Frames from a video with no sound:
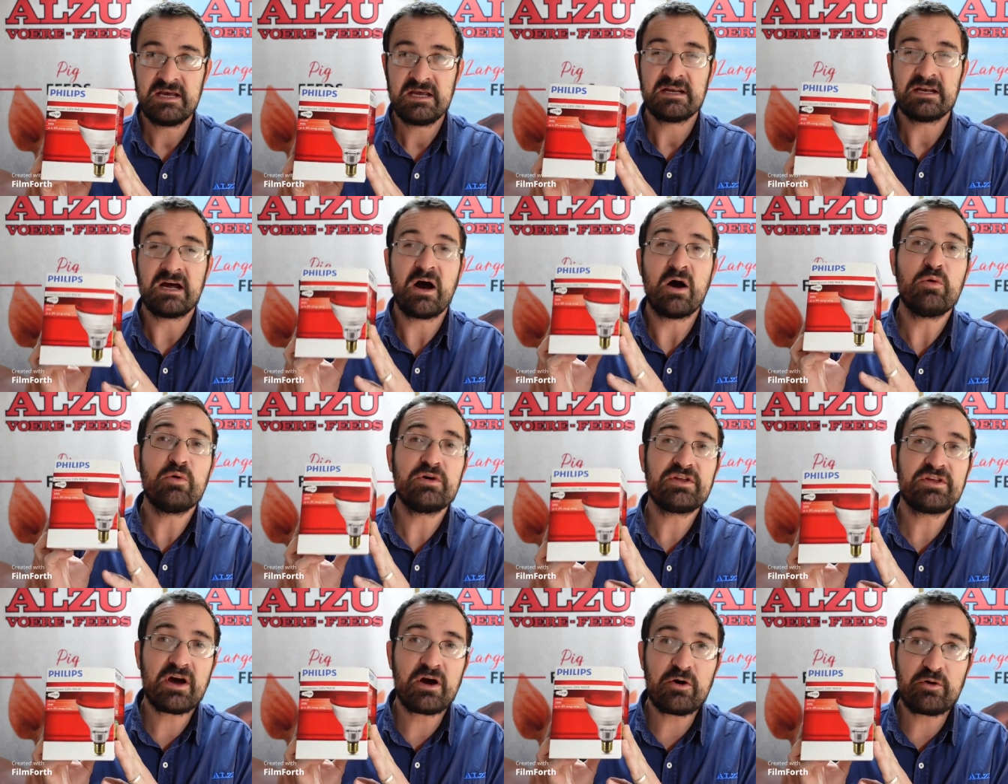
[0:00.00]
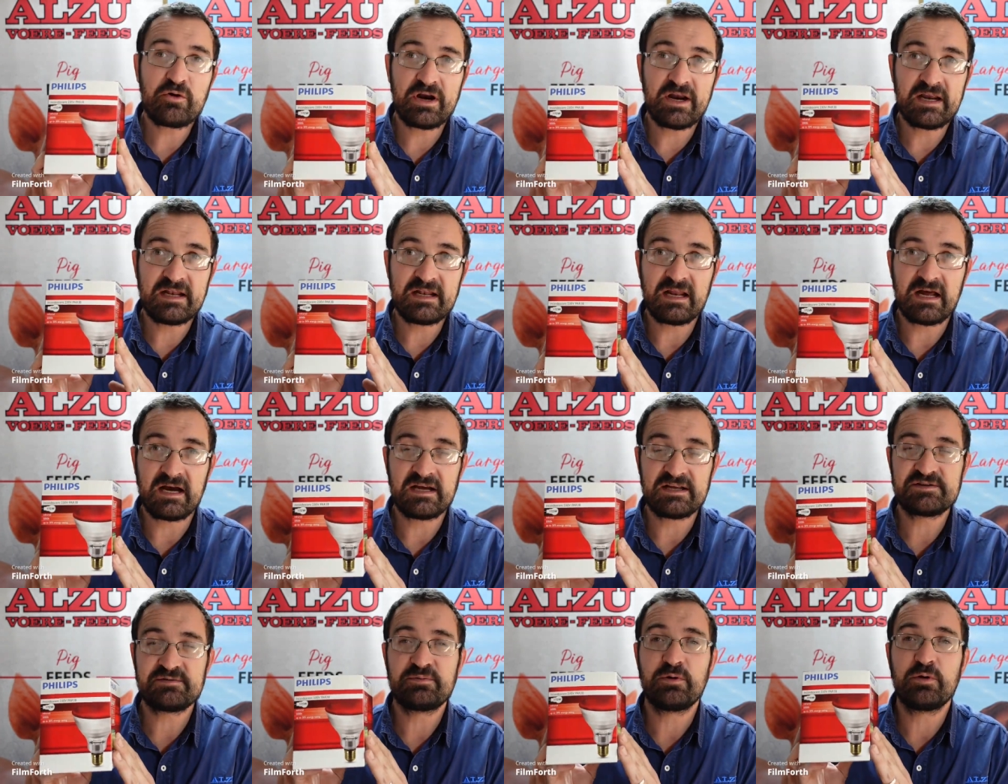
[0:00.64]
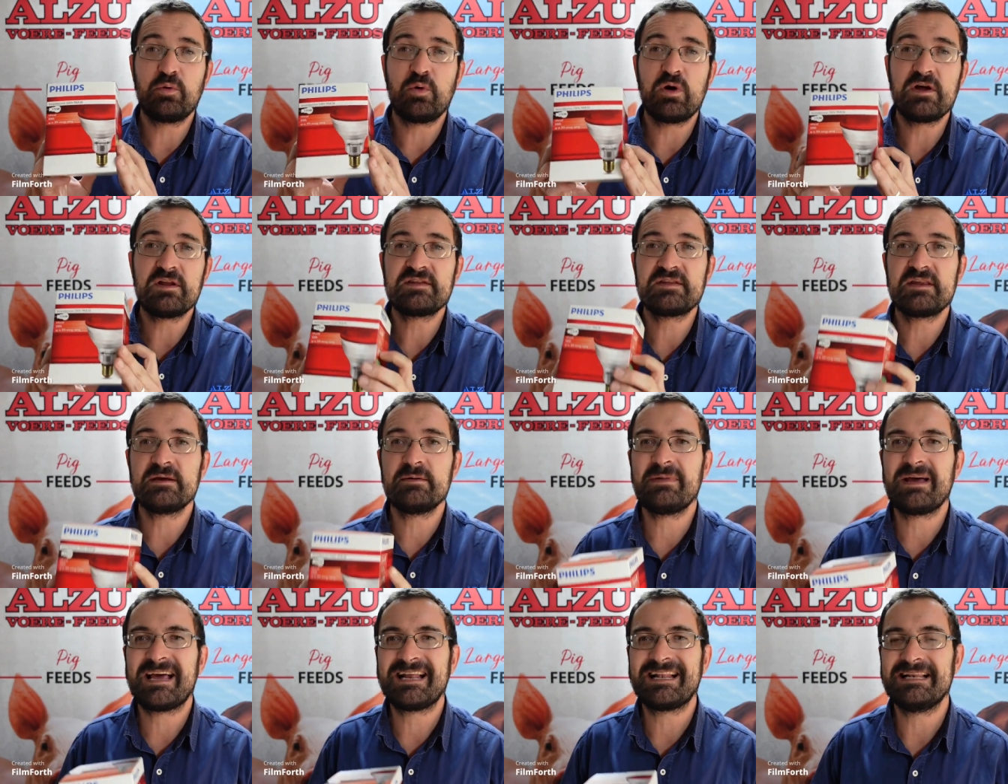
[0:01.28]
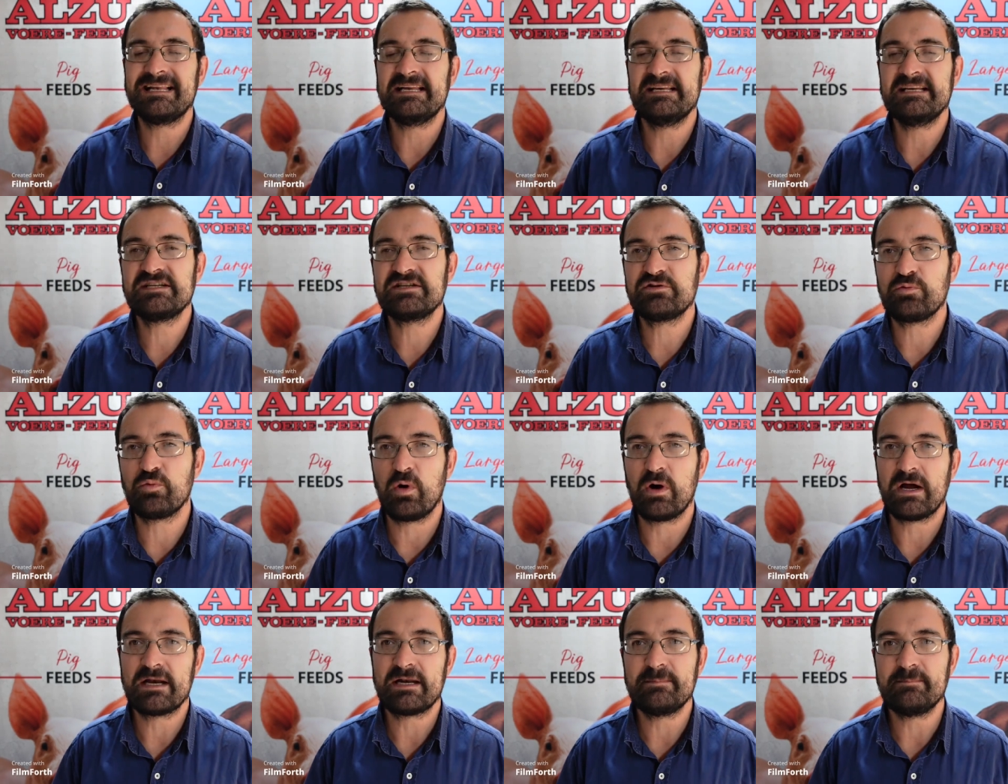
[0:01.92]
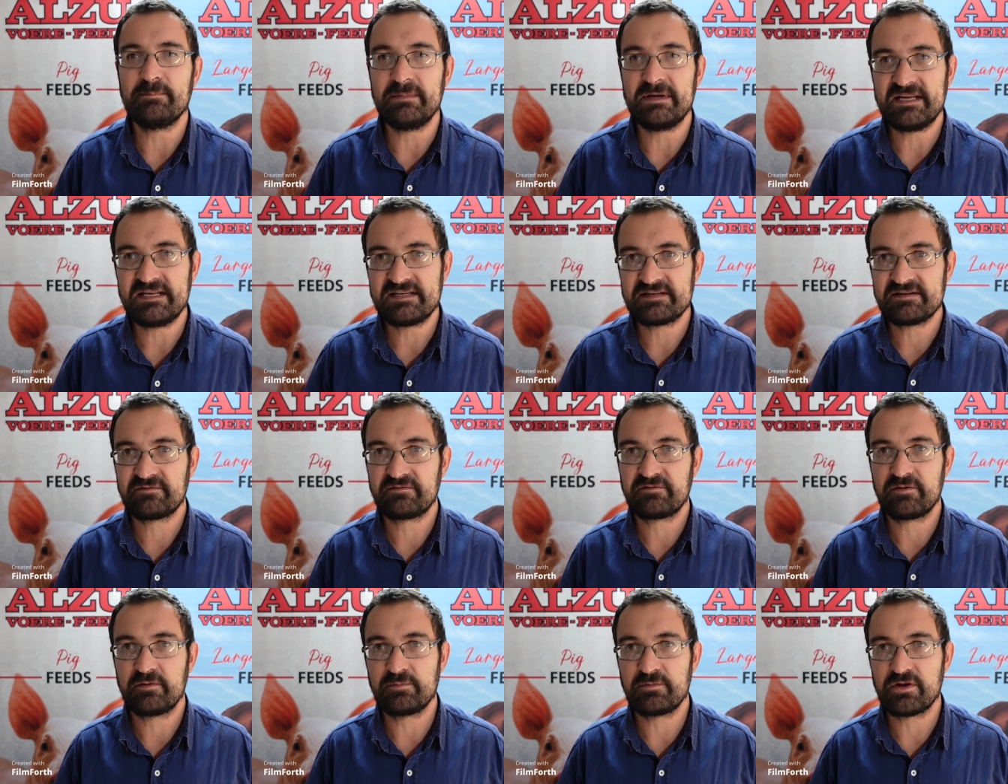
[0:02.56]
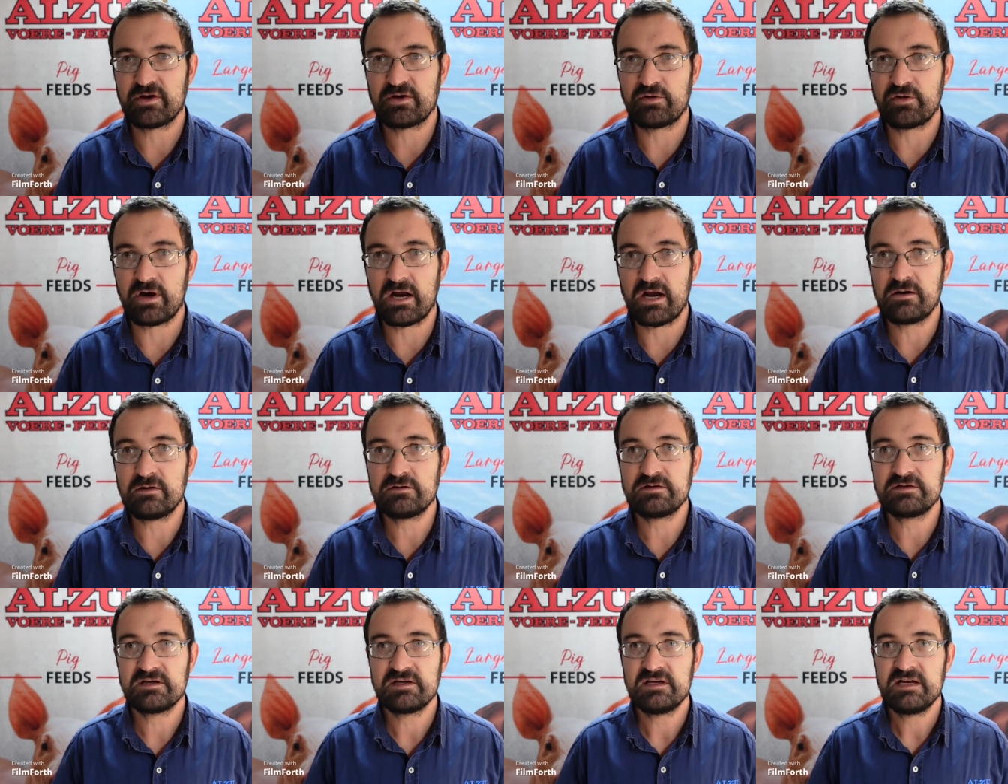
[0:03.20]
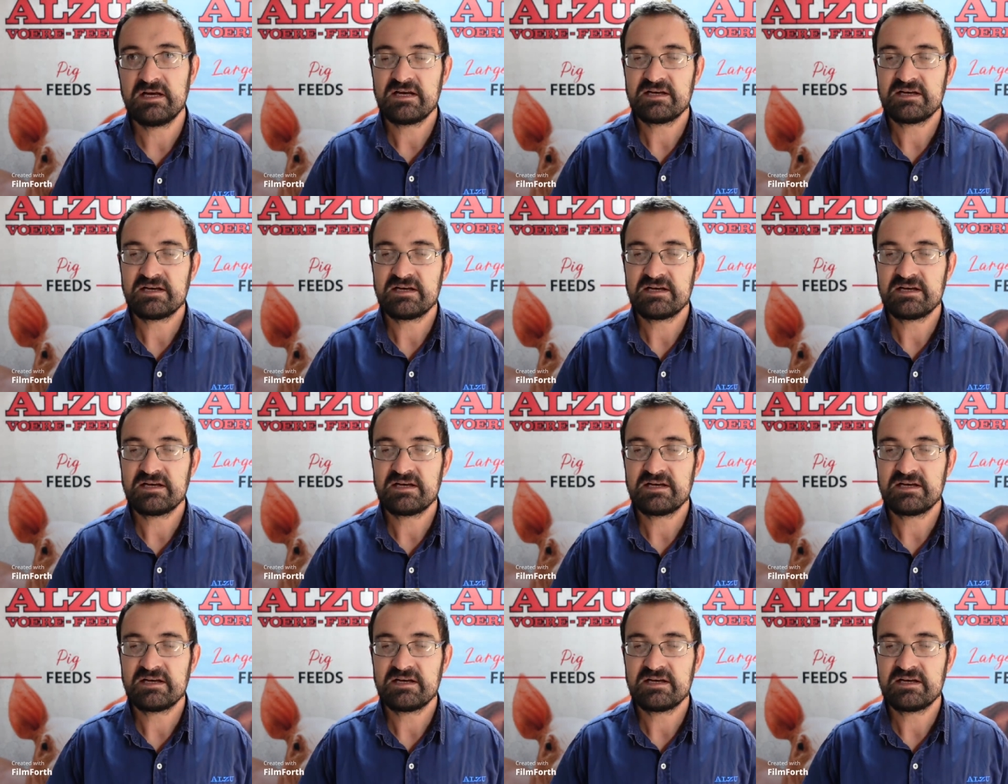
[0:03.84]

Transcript: Now, with our red lights, we want them at least 1 meter from the ground,